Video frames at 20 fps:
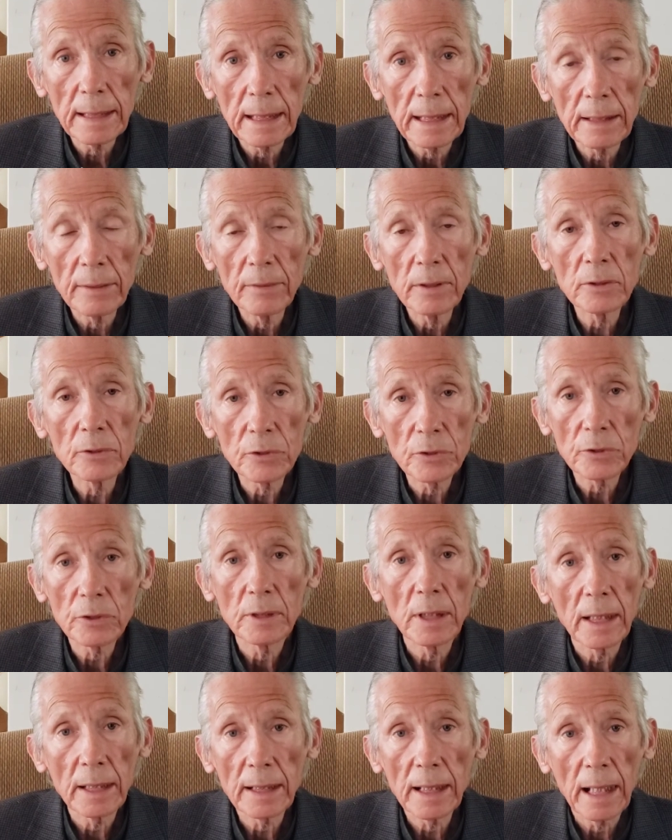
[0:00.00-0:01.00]
and this is
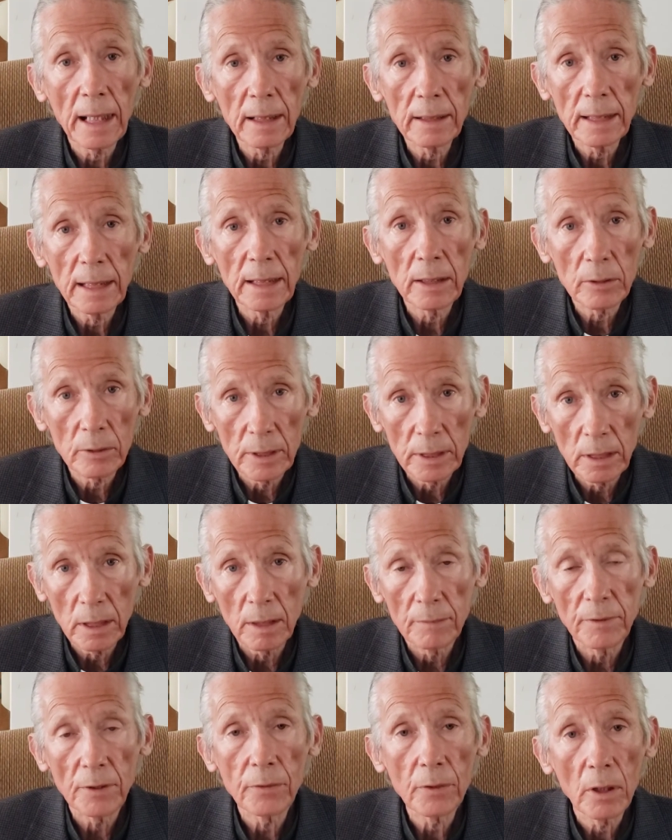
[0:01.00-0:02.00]
not our area
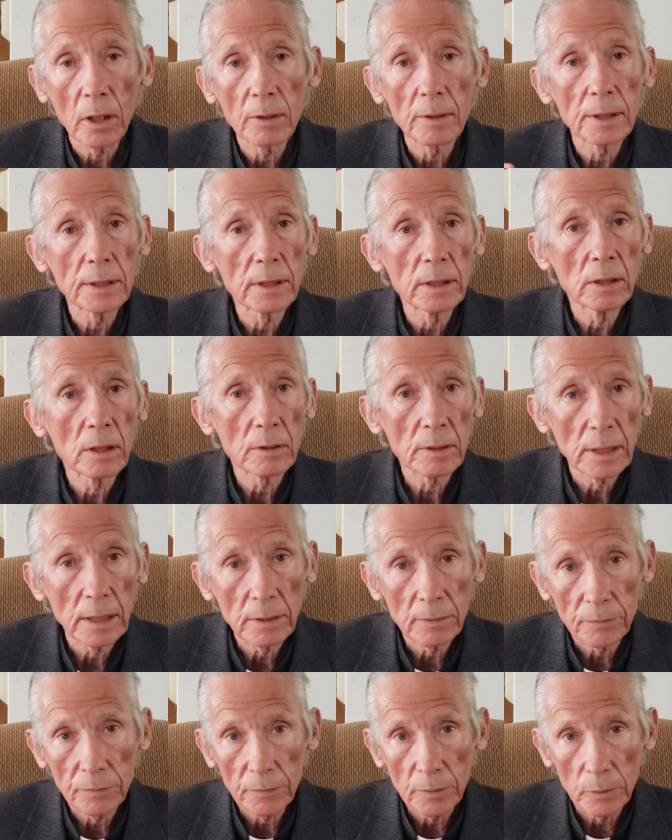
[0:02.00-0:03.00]
of authority or
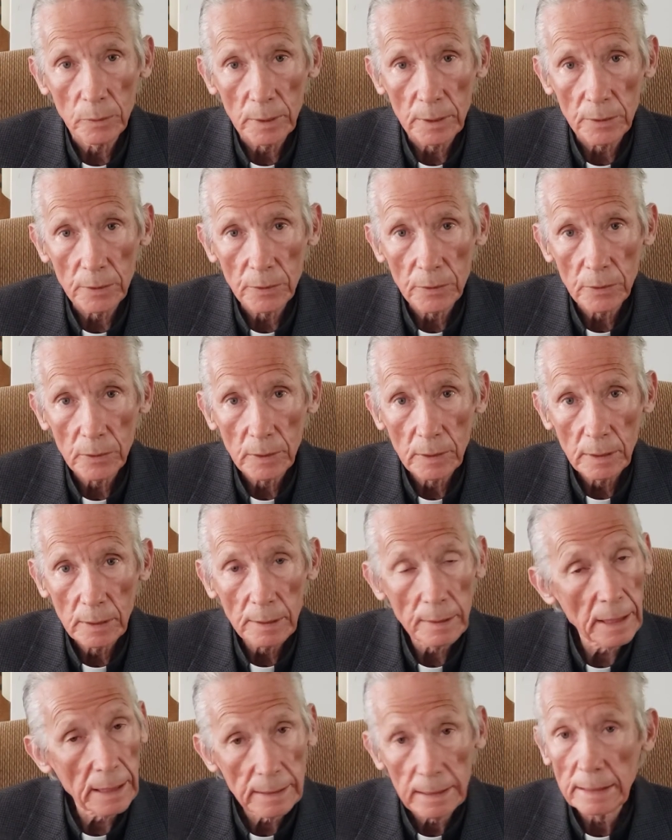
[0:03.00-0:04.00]
influence.
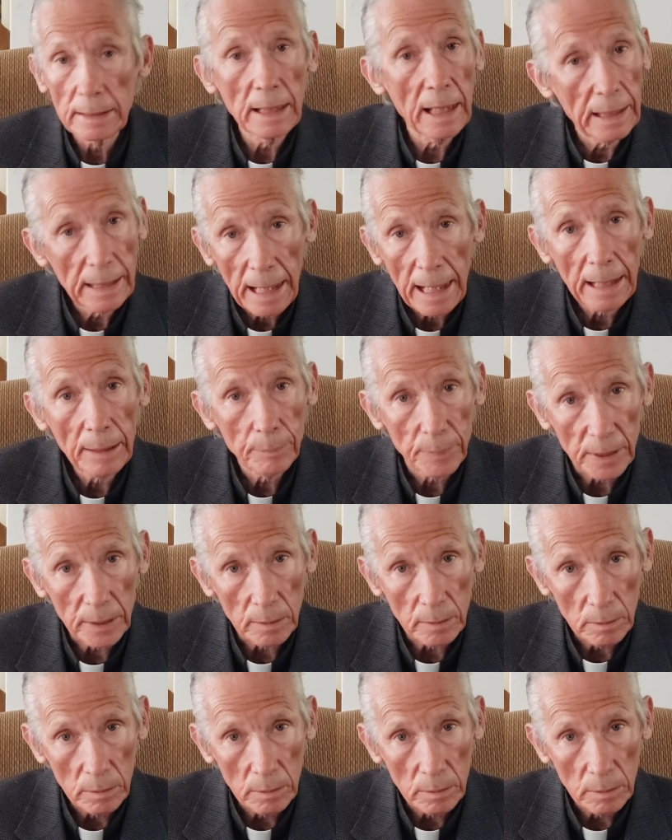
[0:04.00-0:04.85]
That did not happen.